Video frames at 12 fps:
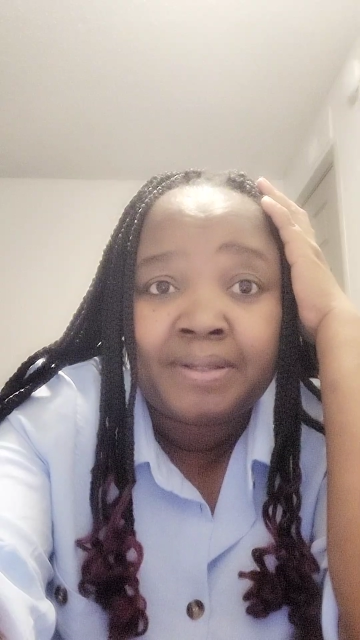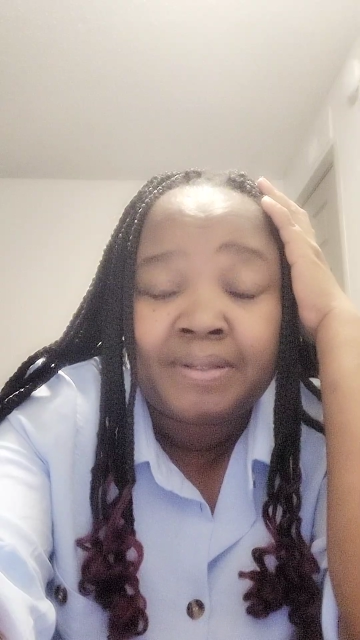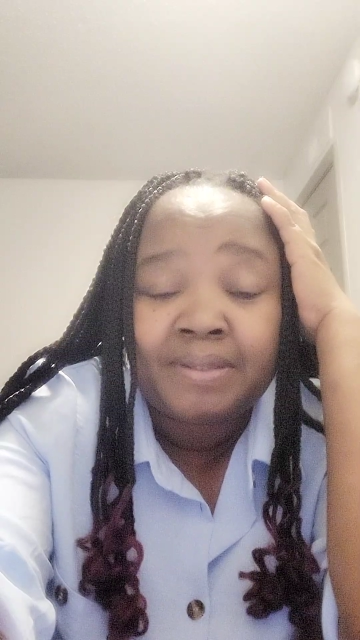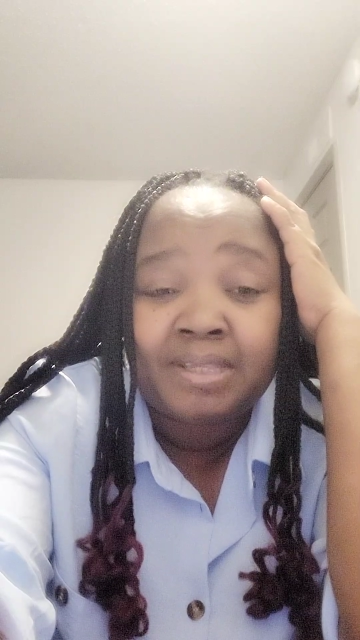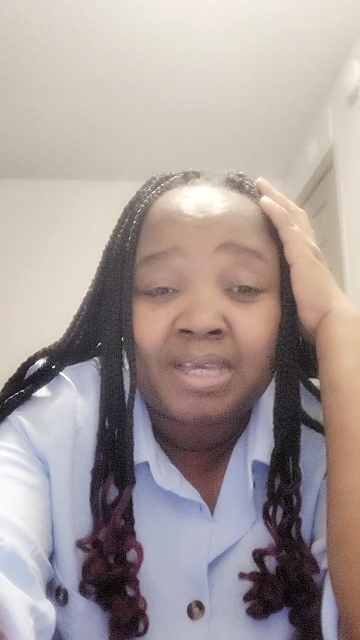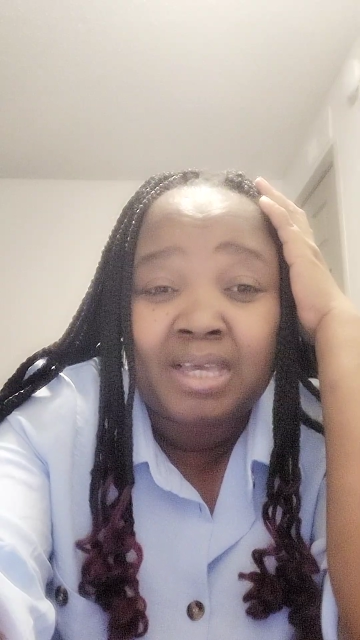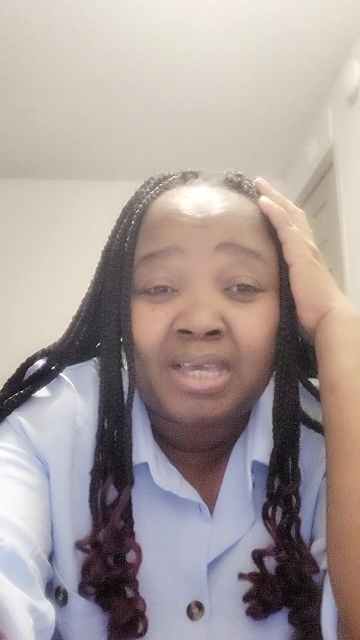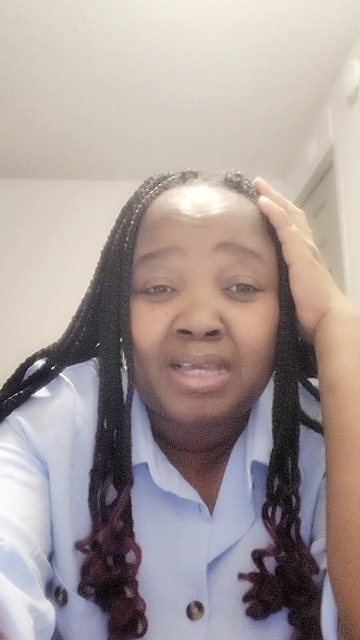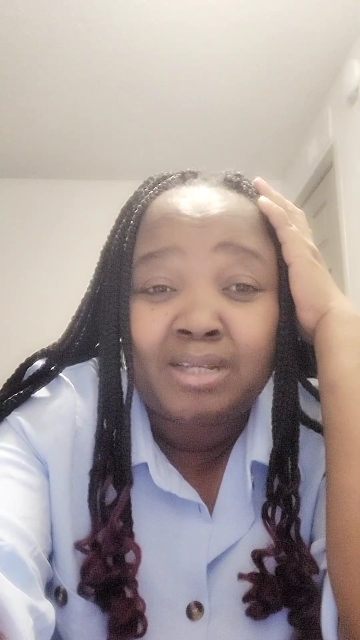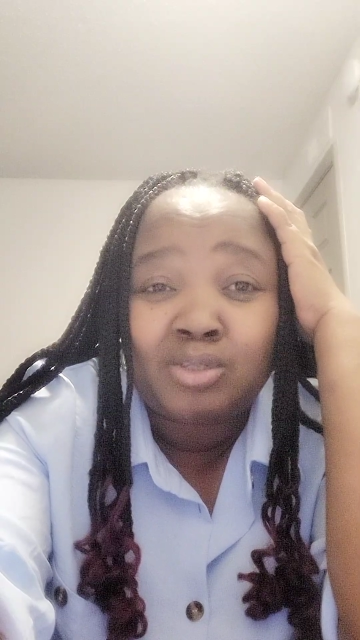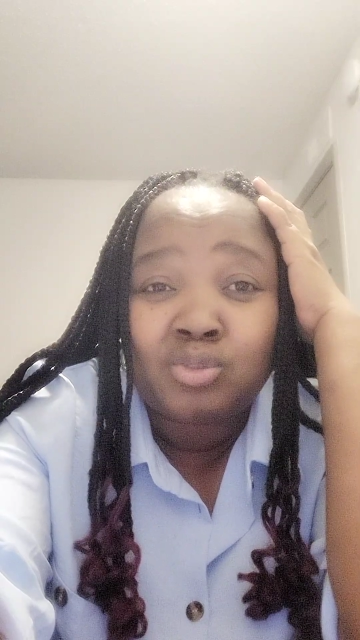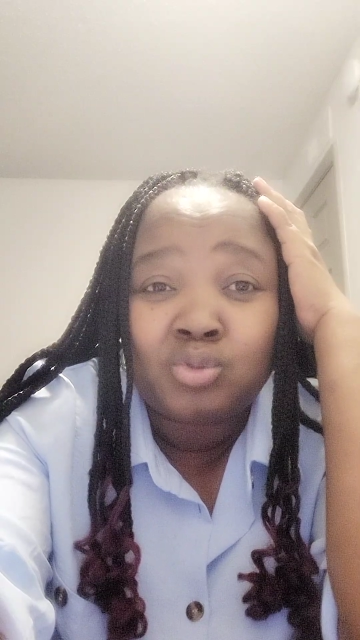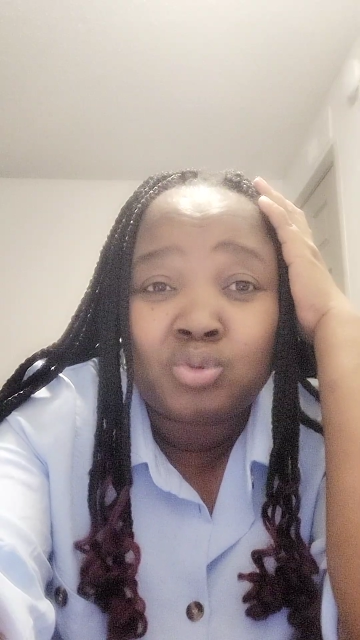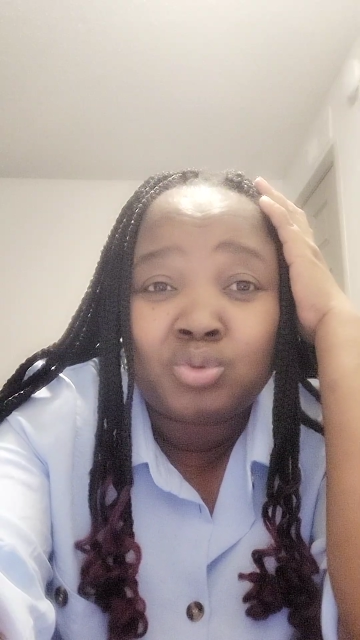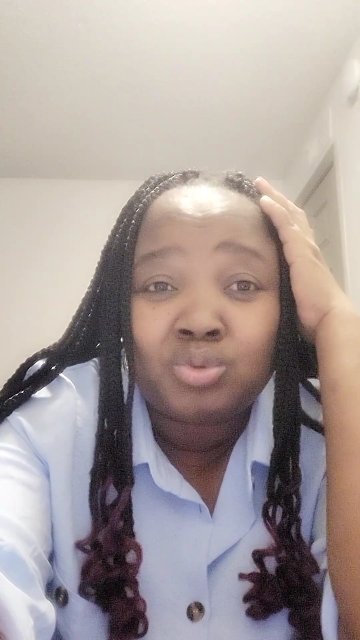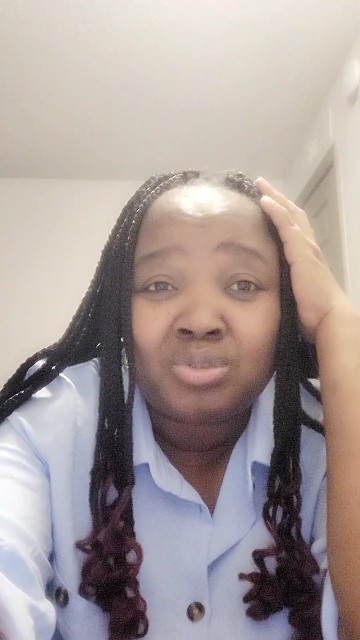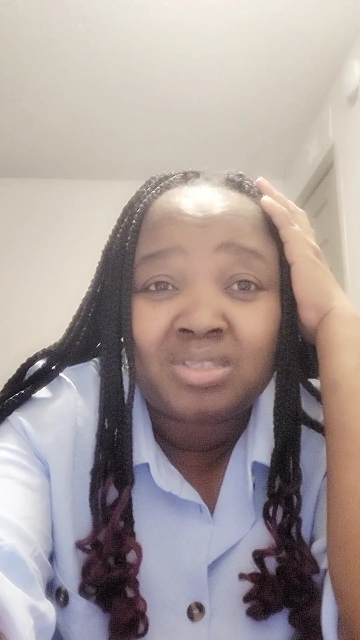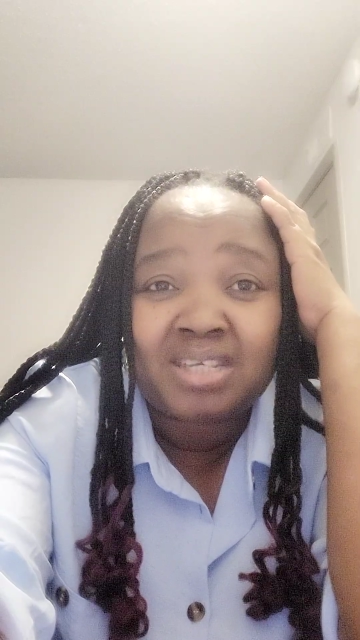Then
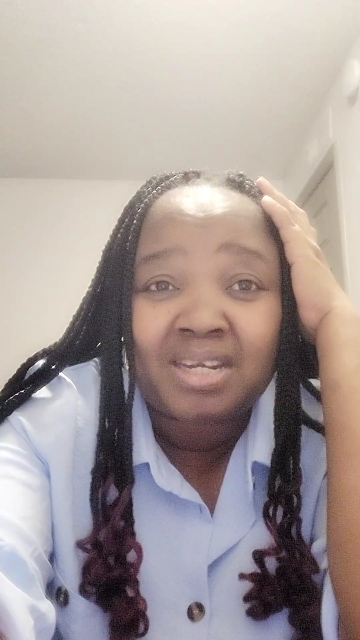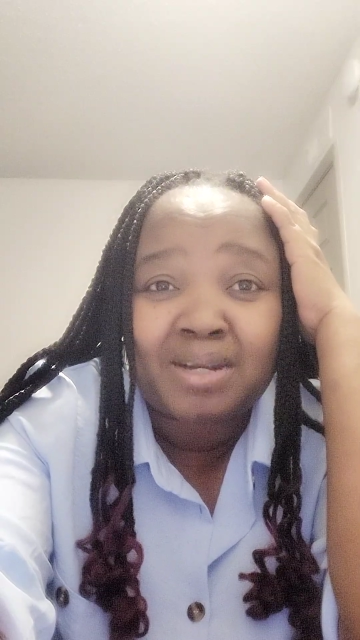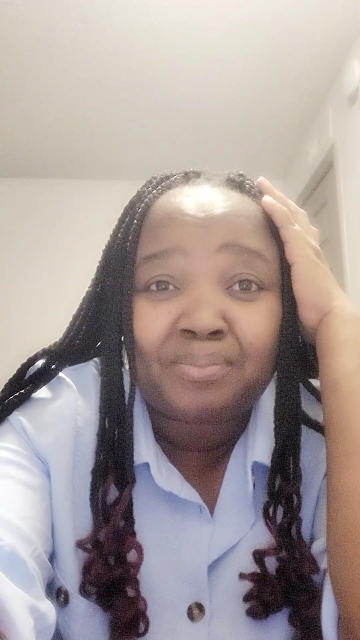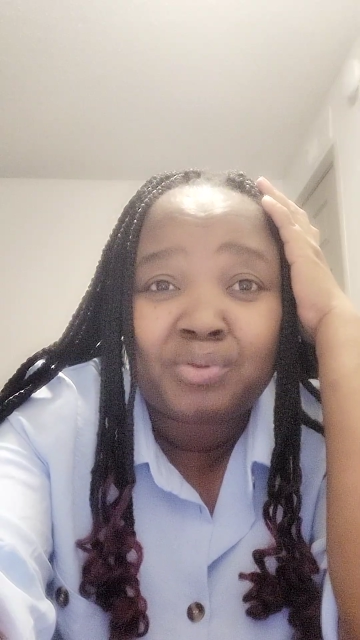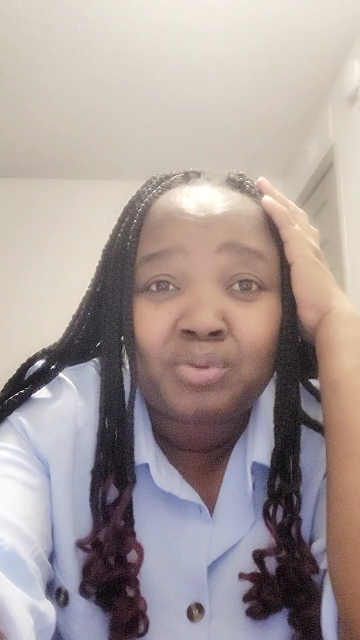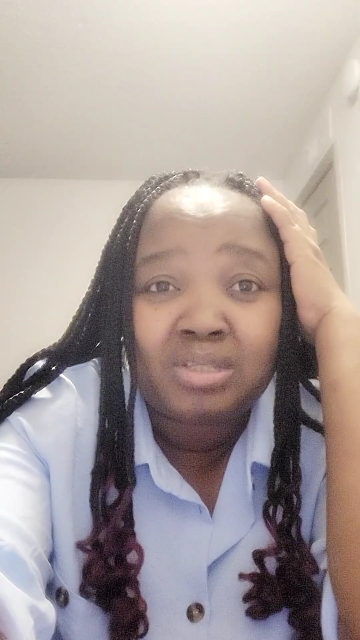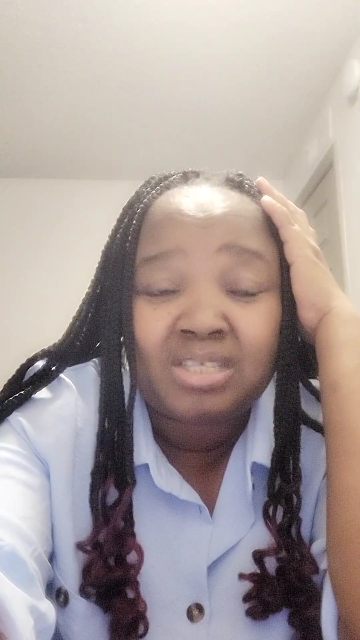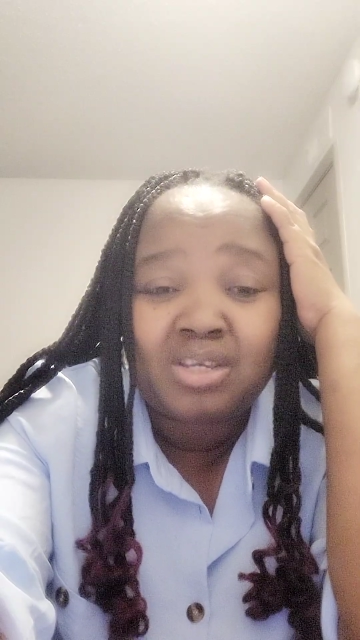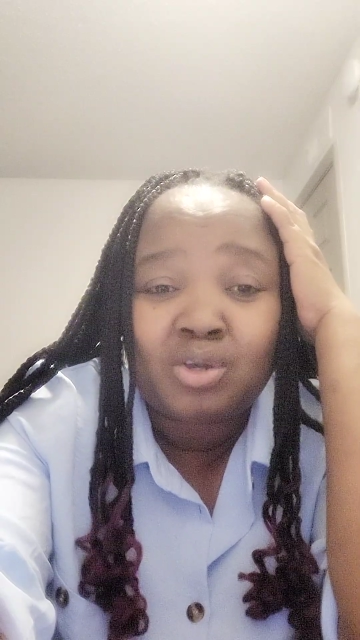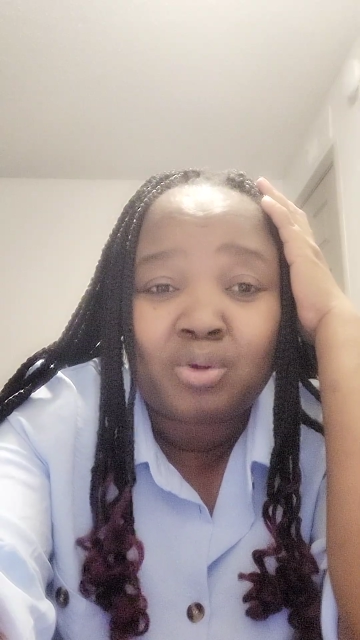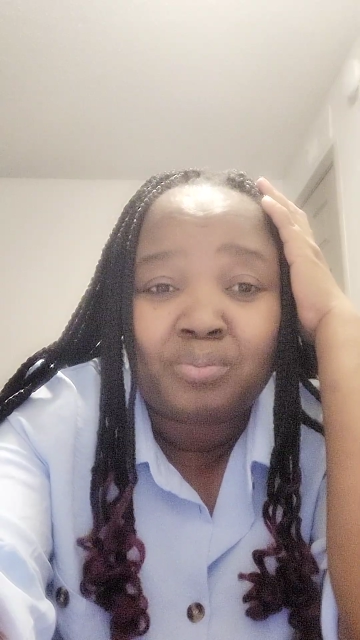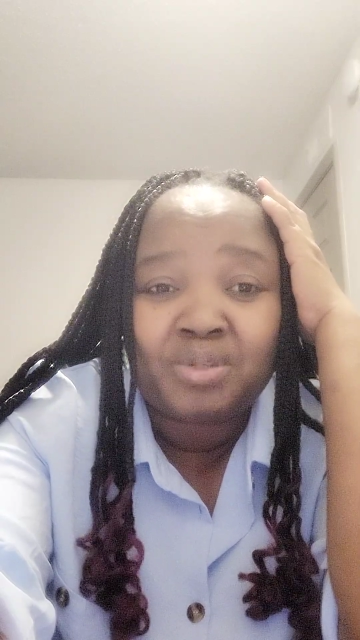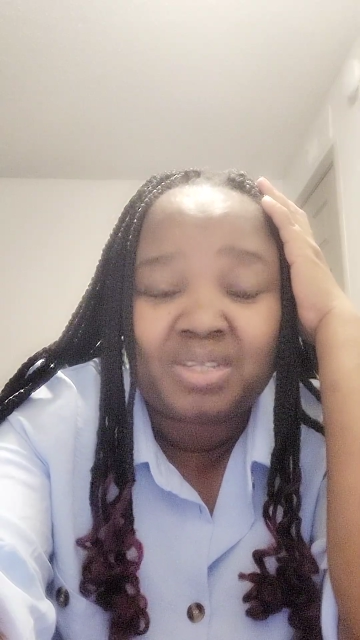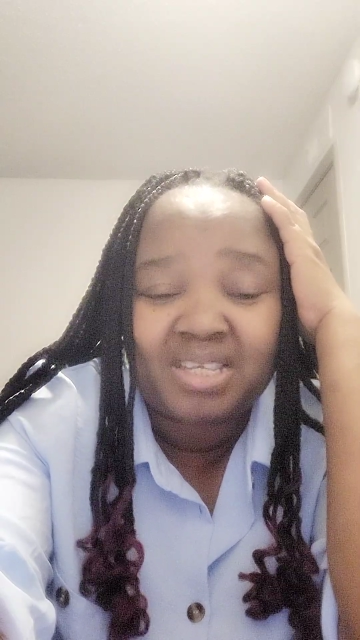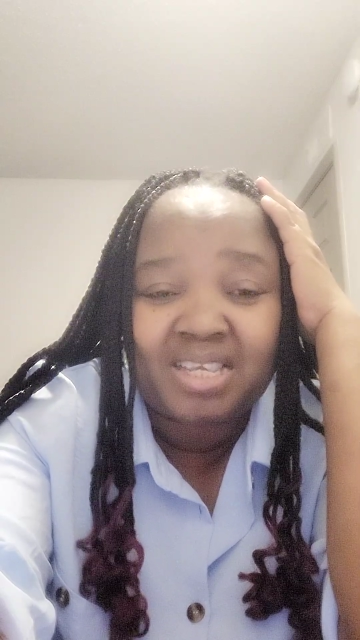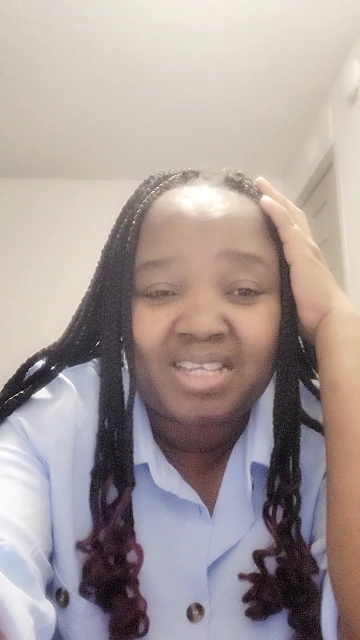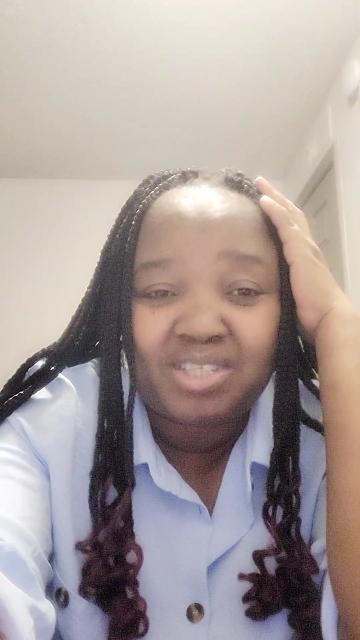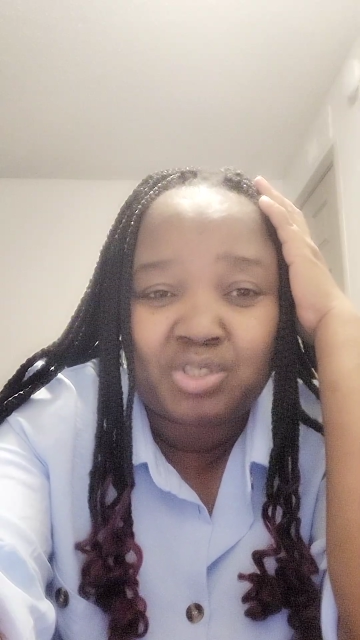use therapeutic
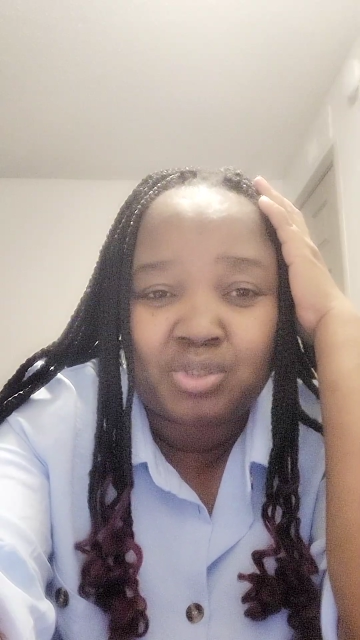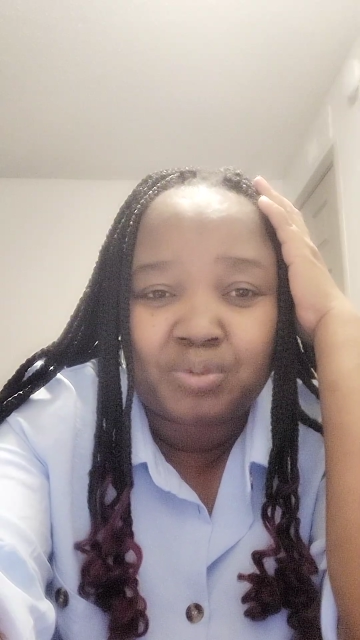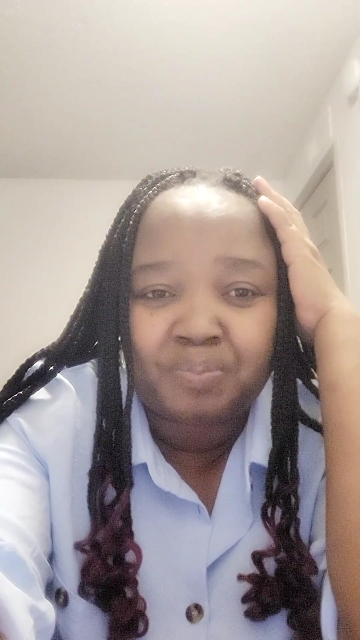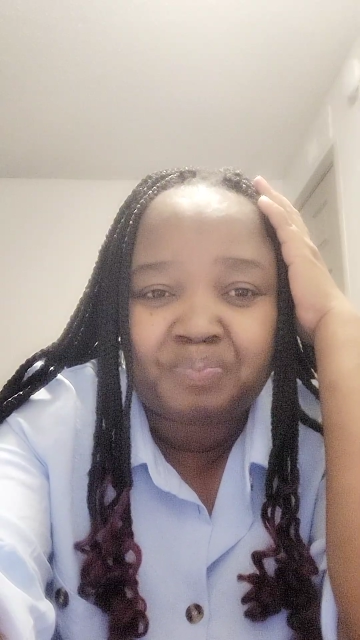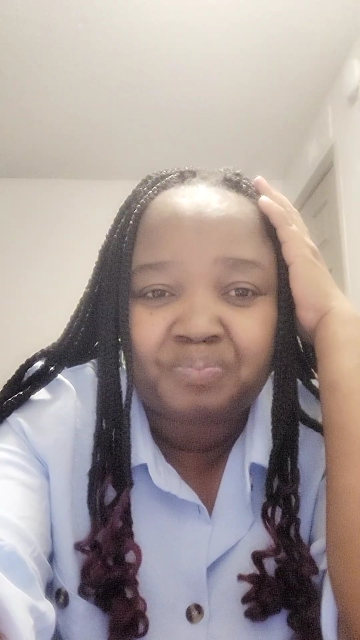communication.